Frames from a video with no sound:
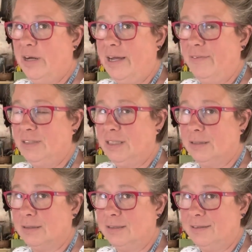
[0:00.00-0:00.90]
ever
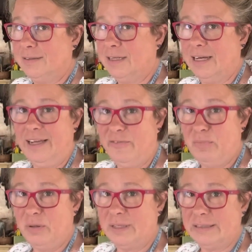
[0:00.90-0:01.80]
since, I have
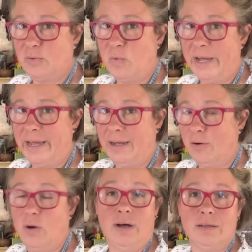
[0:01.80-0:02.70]
put things away
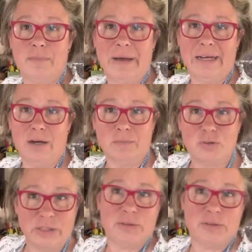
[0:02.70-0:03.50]
or hung them back up straight